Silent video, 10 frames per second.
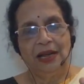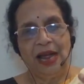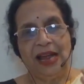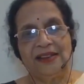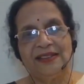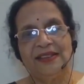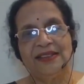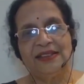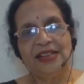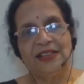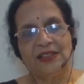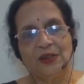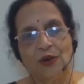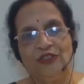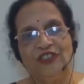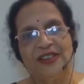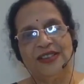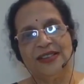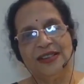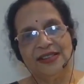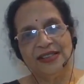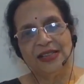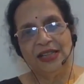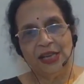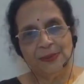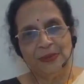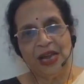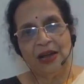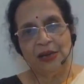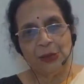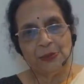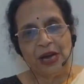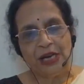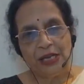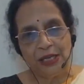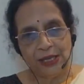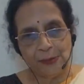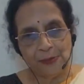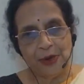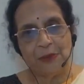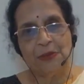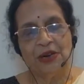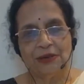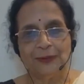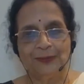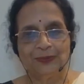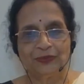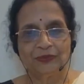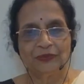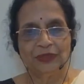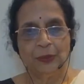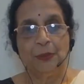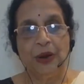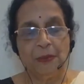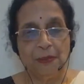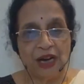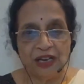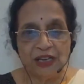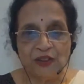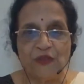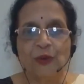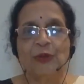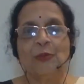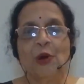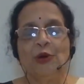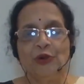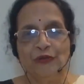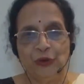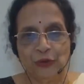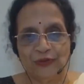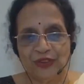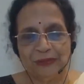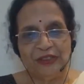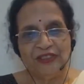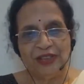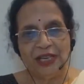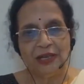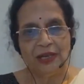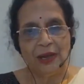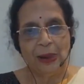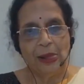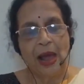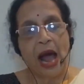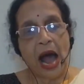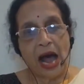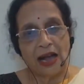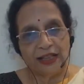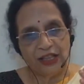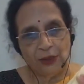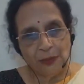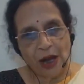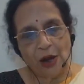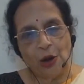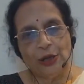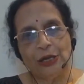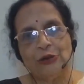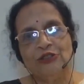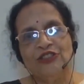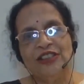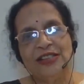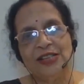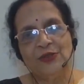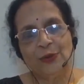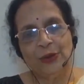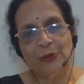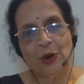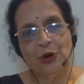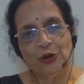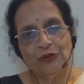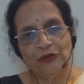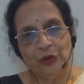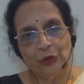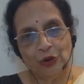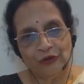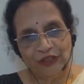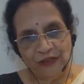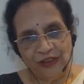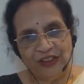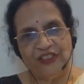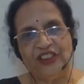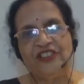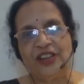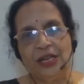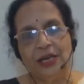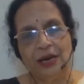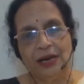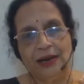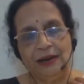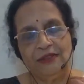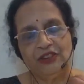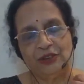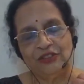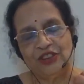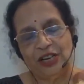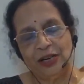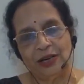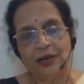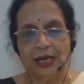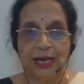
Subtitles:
existence, consciousness, Satyam, Jnanam, Anantam, Brahma, Brahman from the point of view of Samashti, Atma or the consciousness from the point of view of the Vyashti Sharira, individual Sharira,